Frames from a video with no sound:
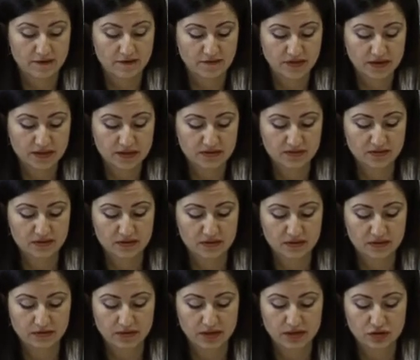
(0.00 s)
effective
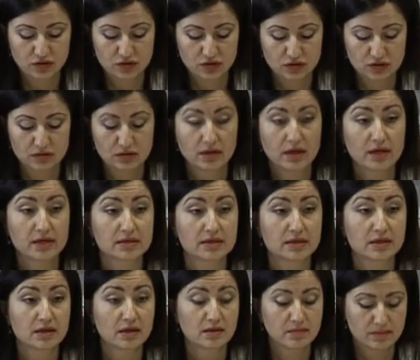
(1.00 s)
integration
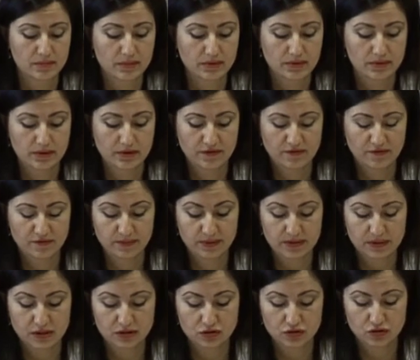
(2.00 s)
has a number of
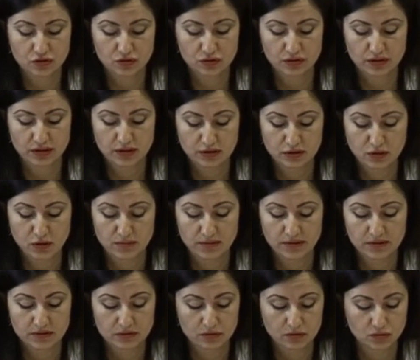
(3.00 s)
potential
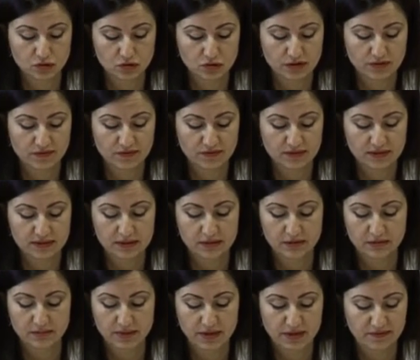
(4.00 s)
economic, social, and
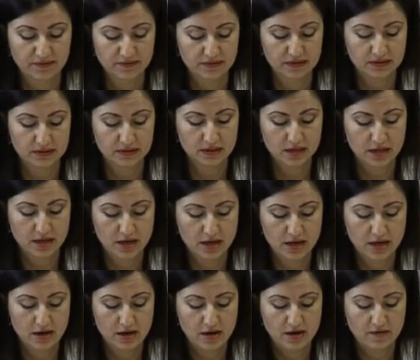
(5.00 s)
fiscal benefits
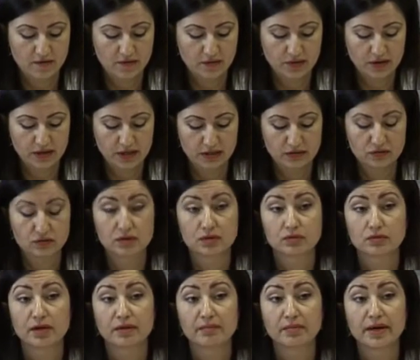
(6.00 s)
for the
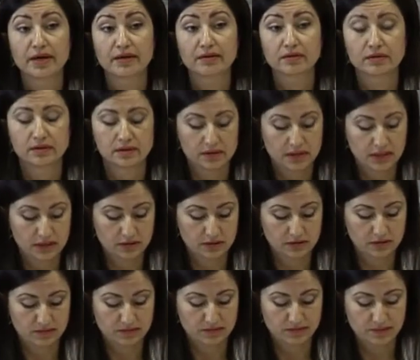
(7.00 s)
countries where migrants
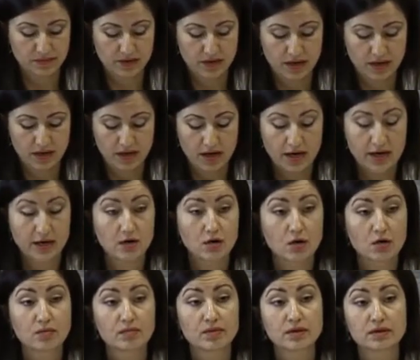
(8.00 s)
settle. I
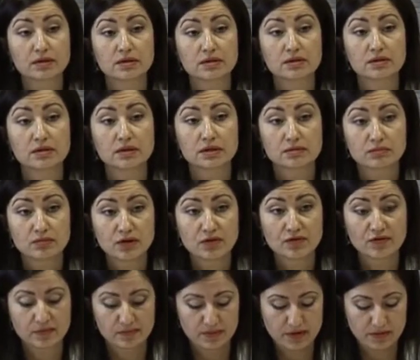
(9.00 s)
hope that this
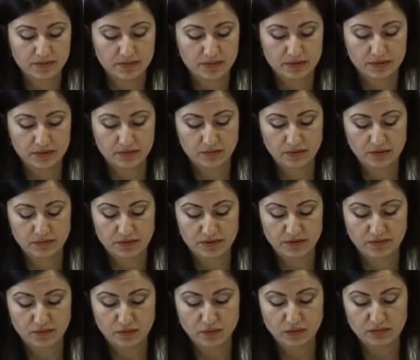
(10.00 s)
briefing paper will
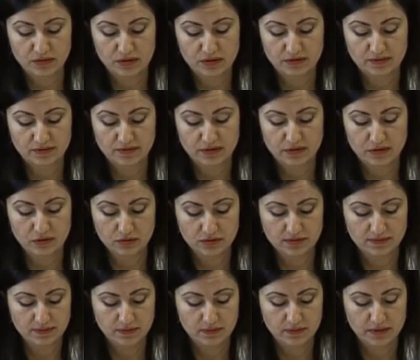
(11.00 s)
be informative and
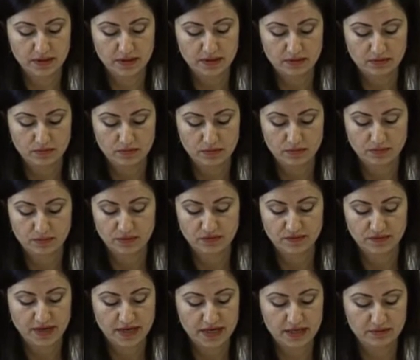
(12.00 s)
useful and will
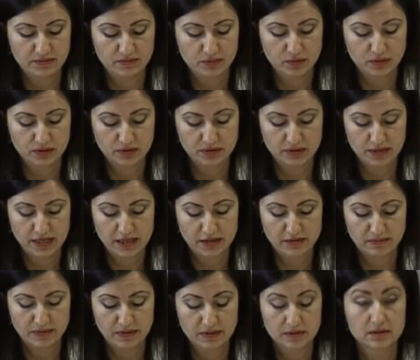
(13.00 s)
provide important
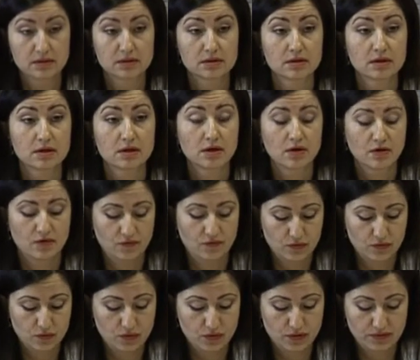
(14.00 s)
elements
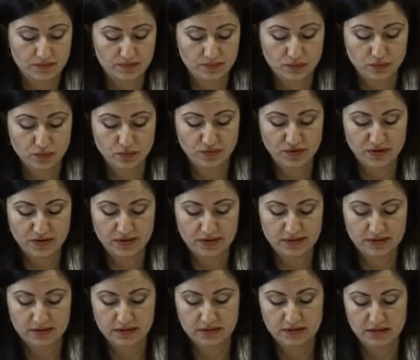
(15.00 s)
for improving
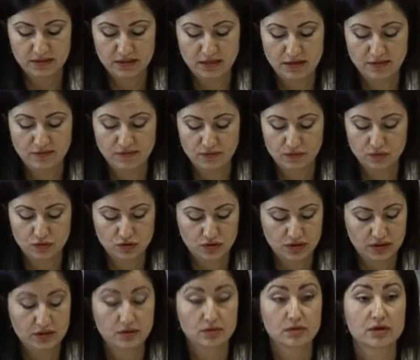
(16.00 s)
the existing and
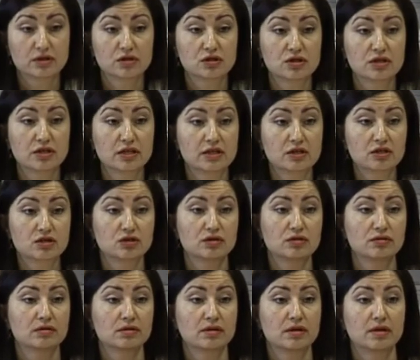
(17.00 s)
future EU
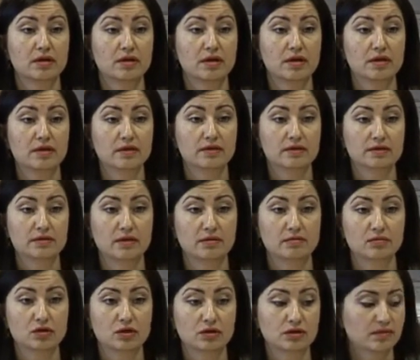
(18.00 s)
legislation in this
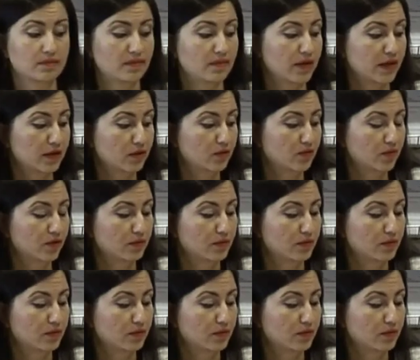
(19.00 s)
subject. Thank